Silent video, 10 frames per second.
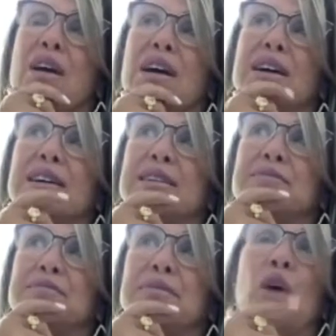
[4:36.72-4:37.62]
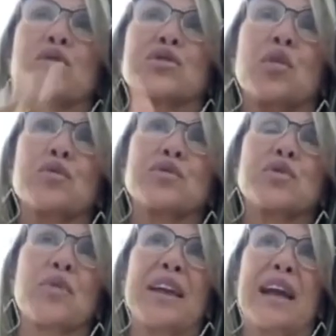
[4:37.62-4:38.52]
um, oh, so
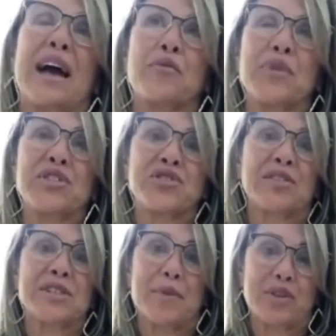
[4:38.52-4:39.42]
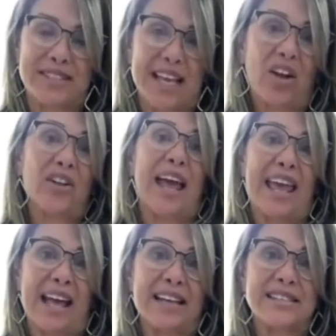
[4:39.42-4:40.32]
so then I reached out to Marcel
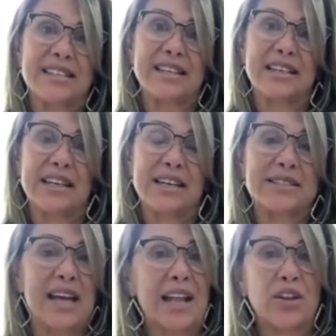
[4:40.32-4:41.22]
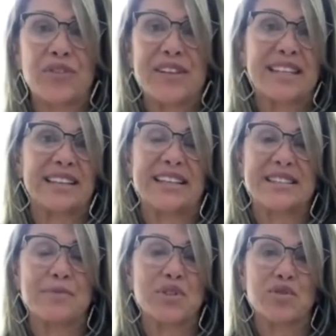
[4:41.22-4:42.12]
and uh, Tyler, and they said, Liz,
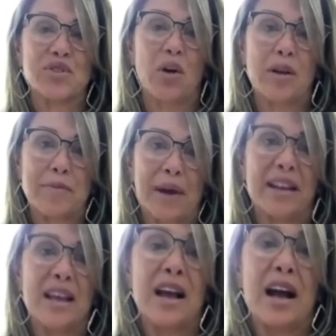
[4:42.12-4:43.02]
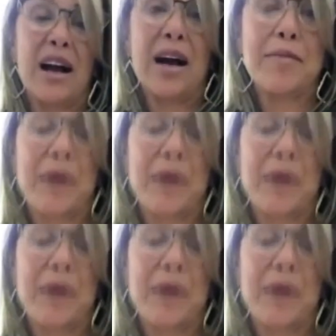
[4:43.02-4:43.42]
I'm so sorry, but um,